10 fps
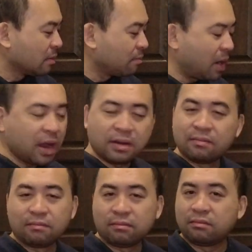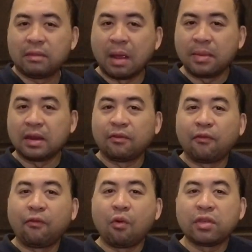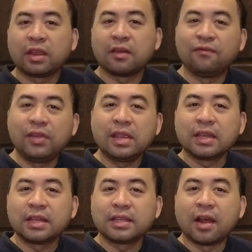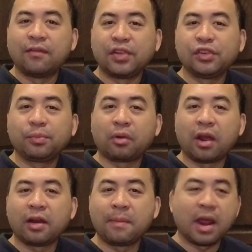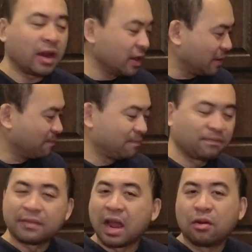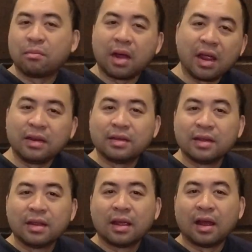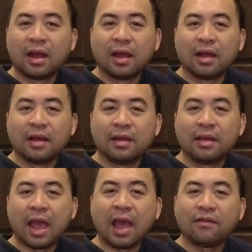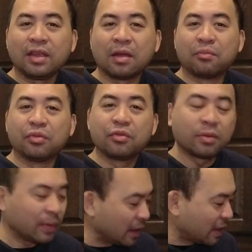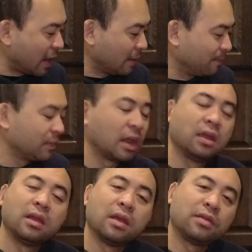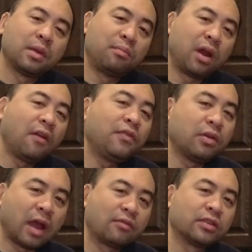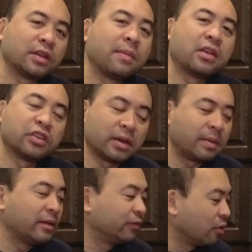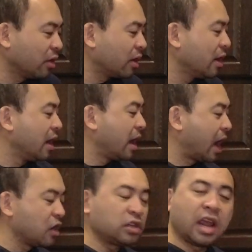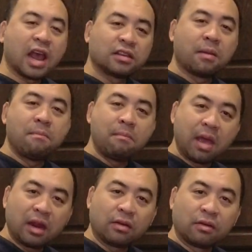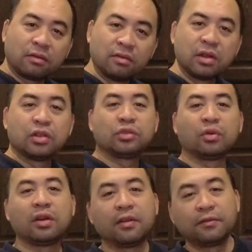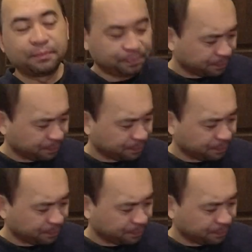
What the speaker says: but I mean, for the convenience of a Superautomatic, I don't mind having a brew group like that. The Brewing I was mentioning before actually has a metal sort of